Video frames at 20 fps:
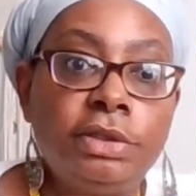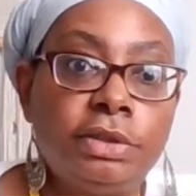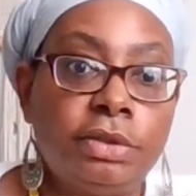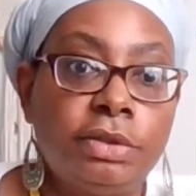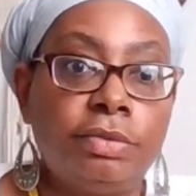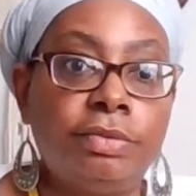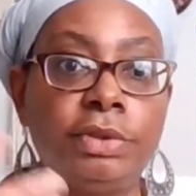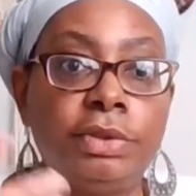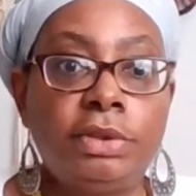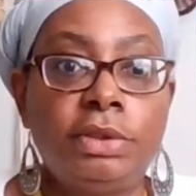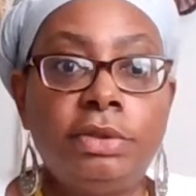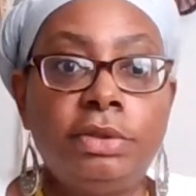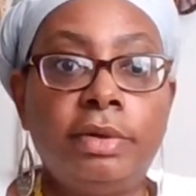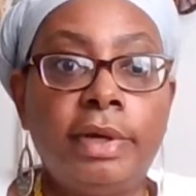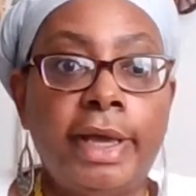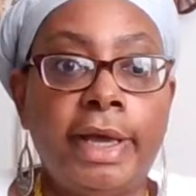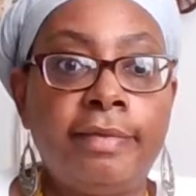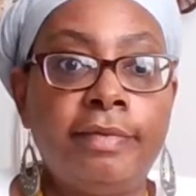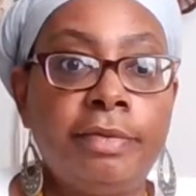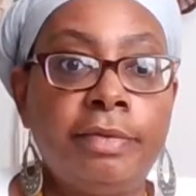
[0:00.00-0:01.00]
So we still
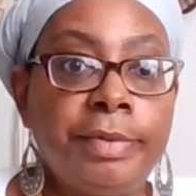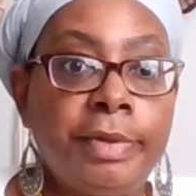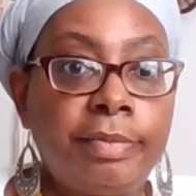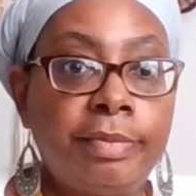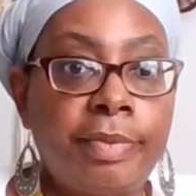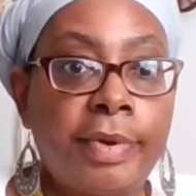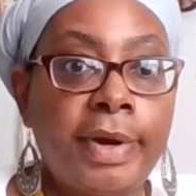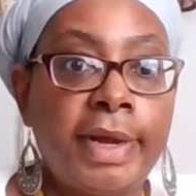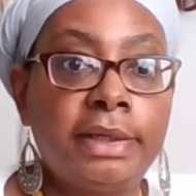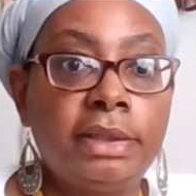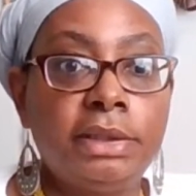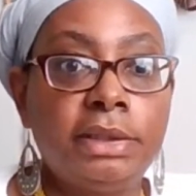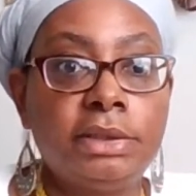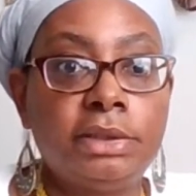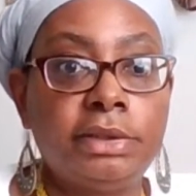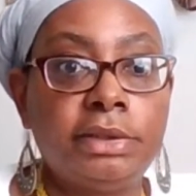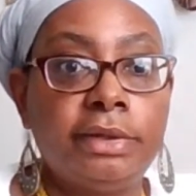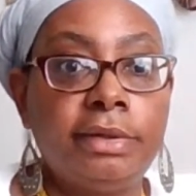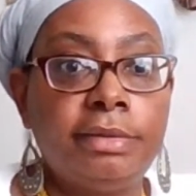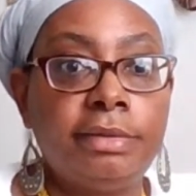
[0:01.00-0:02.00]
have it been
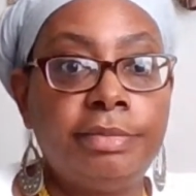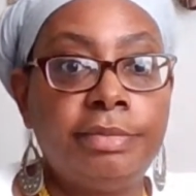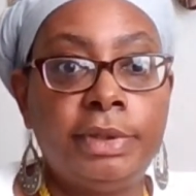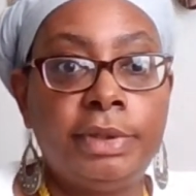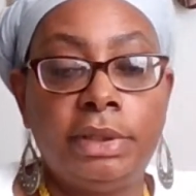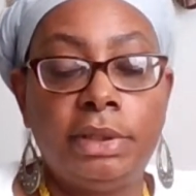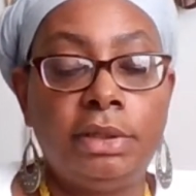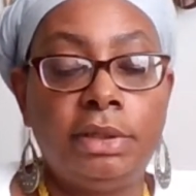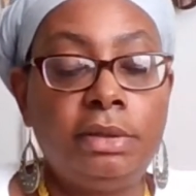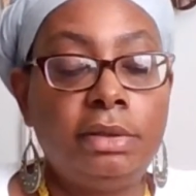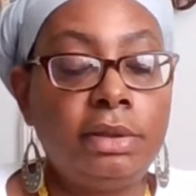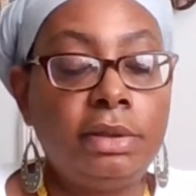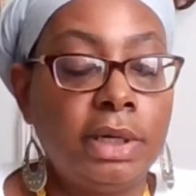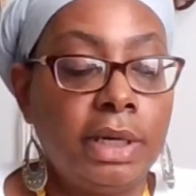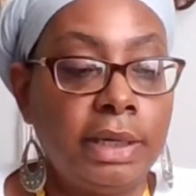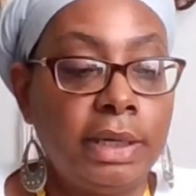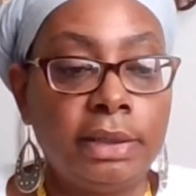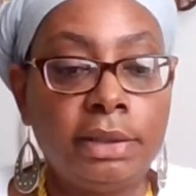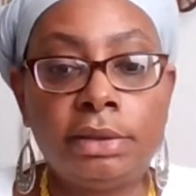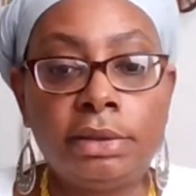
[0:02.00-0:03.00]
practiced in Benin,
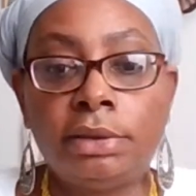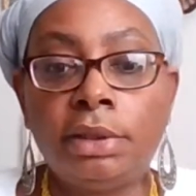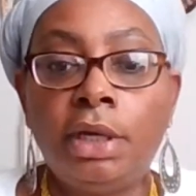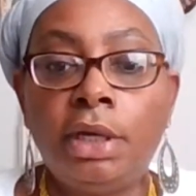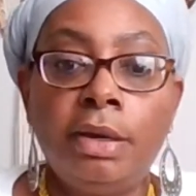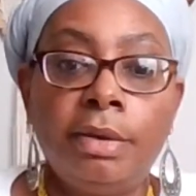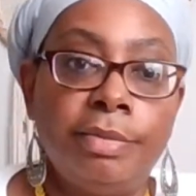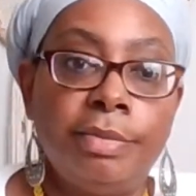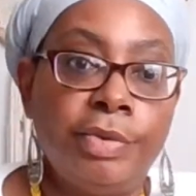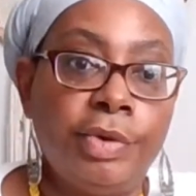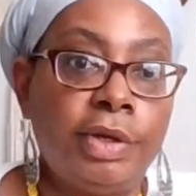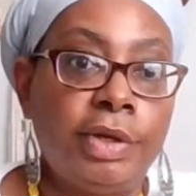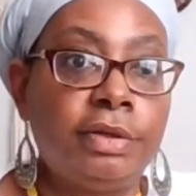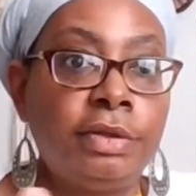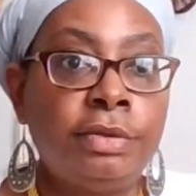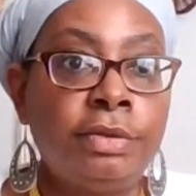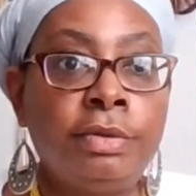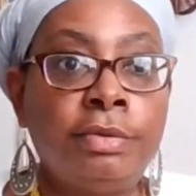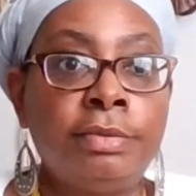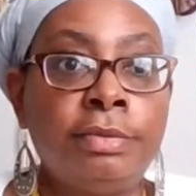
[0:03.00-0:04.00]
Ghana, but
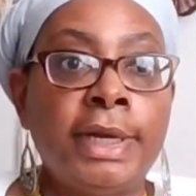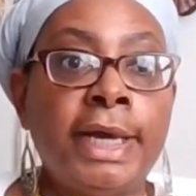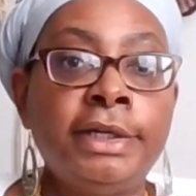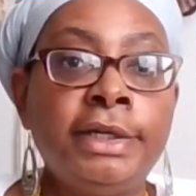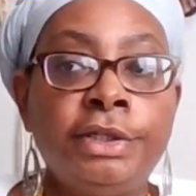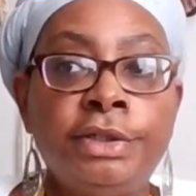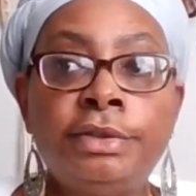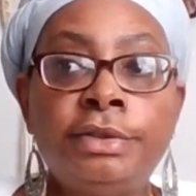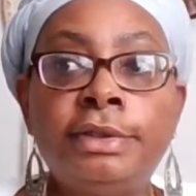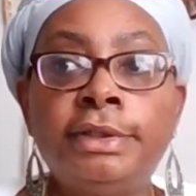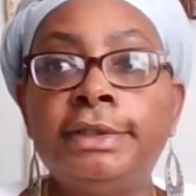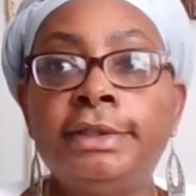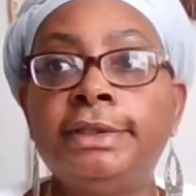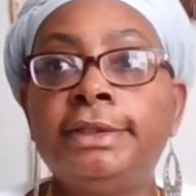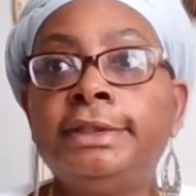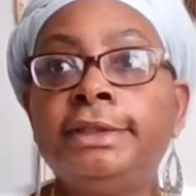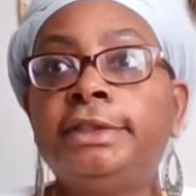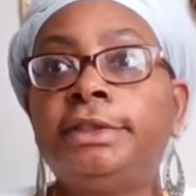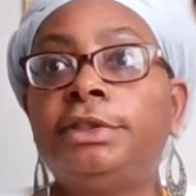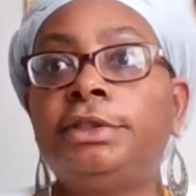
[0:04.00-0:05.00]
Nigeria
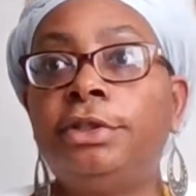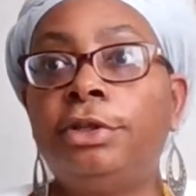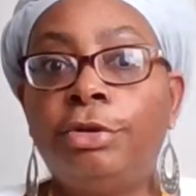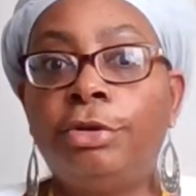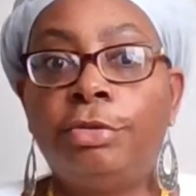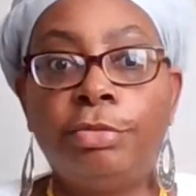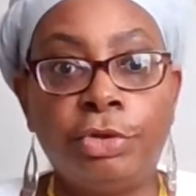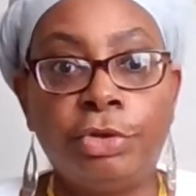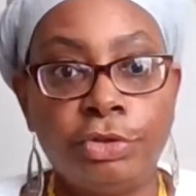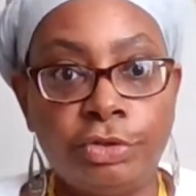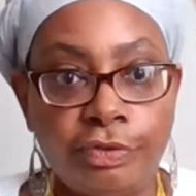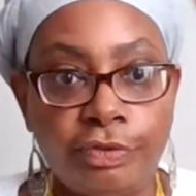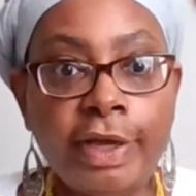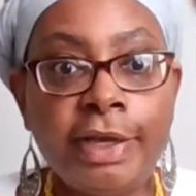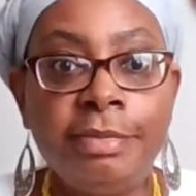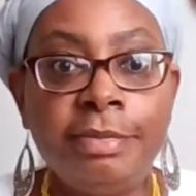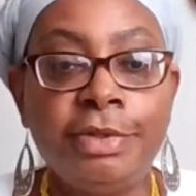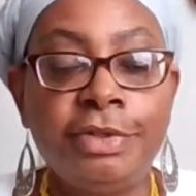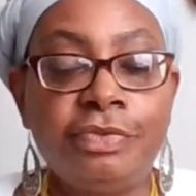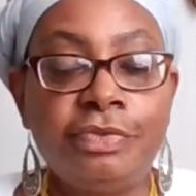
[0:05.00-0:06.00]
is most
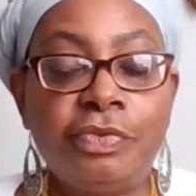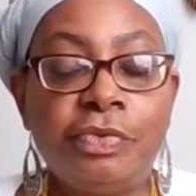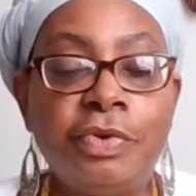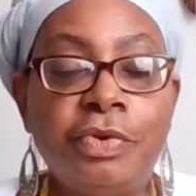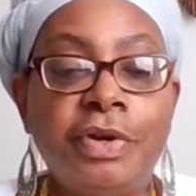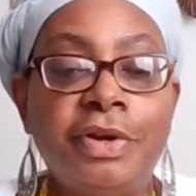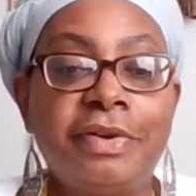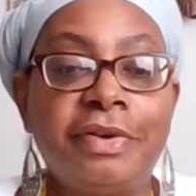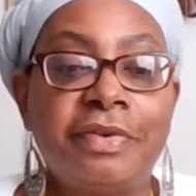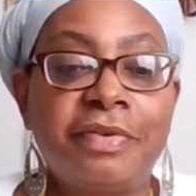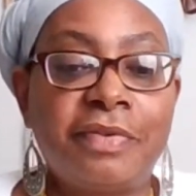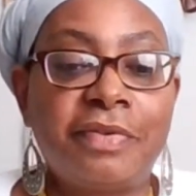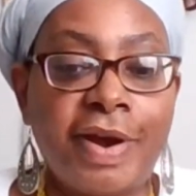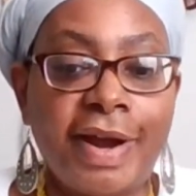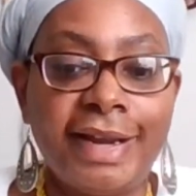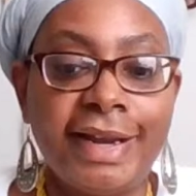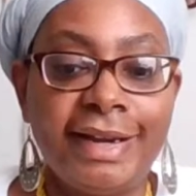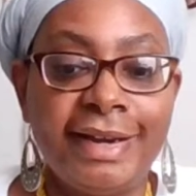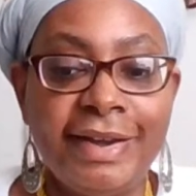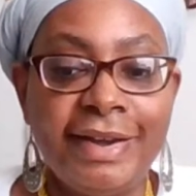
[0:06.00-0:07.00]
famous for it
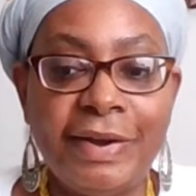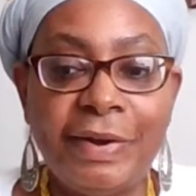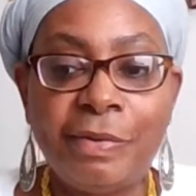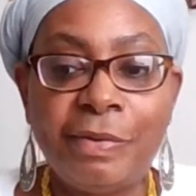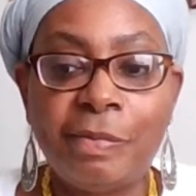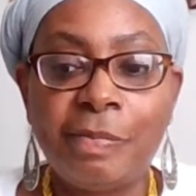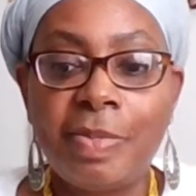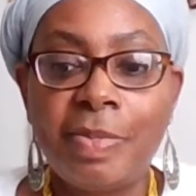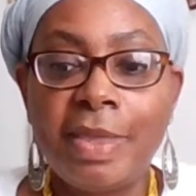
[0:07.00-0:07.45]
right now.